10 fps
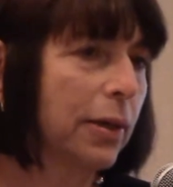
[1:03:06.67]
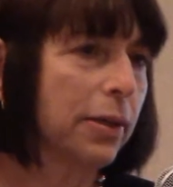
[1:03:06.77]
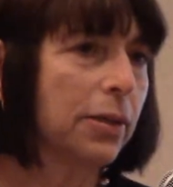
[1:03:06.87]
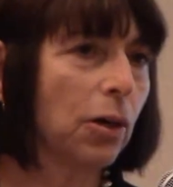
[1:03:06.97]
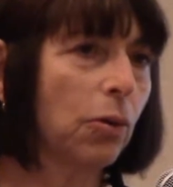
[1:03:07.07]

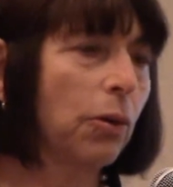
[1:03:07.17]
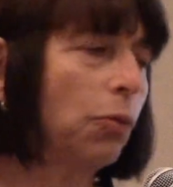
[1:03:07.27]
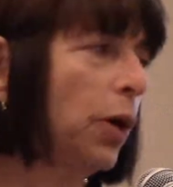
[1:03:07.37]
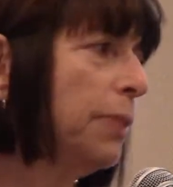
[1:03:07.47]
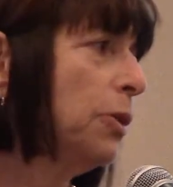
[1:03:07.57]
So
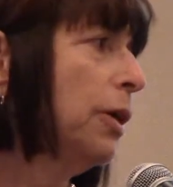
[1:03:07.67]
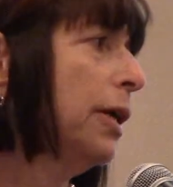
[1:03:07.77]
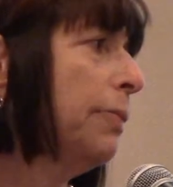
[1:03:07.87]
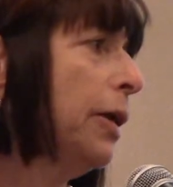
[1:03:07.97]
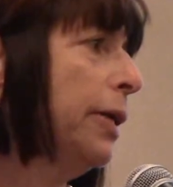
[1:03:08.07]
what I'm talking
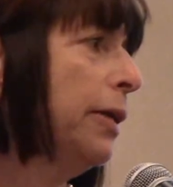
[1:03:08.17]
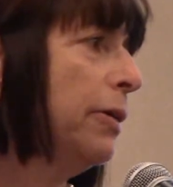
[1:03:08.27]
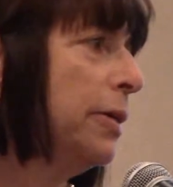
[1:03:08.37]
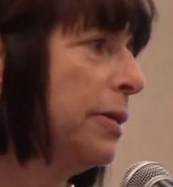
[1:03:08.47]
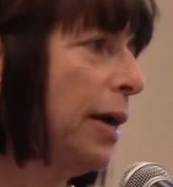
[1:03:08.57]
about here
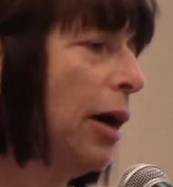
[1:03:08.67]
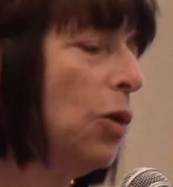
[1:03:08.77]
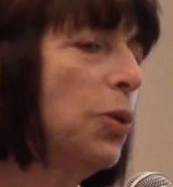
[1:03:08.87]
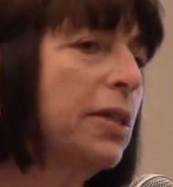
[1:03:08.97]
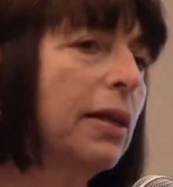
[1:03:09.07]
is how do
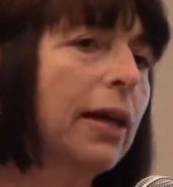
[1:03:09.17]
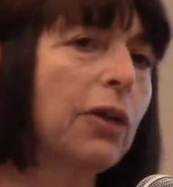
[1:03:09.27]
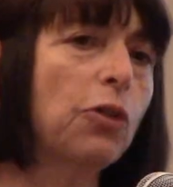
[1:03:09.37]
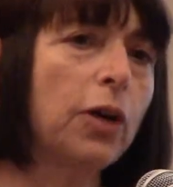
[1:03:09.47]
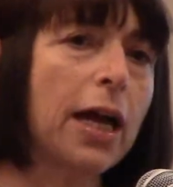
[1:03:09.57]
we
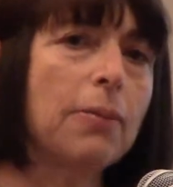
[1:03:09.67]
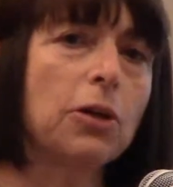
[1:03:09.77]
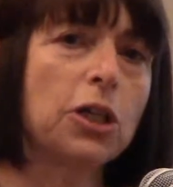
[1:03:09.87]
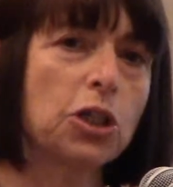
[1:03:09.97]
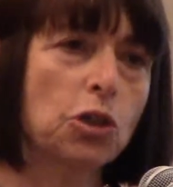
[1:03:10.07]
select
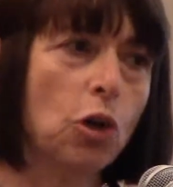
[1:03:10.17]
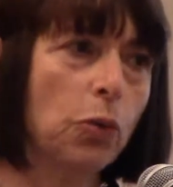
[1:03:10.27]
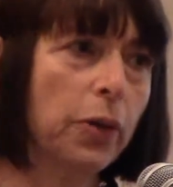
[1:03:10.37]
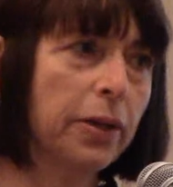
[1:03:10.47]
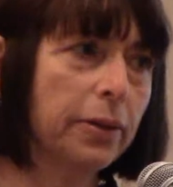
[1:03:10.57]
vocabulary to start
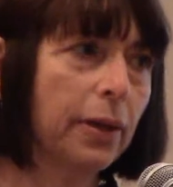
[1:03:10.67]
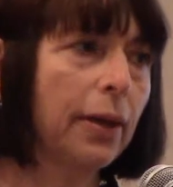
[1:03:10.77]
with,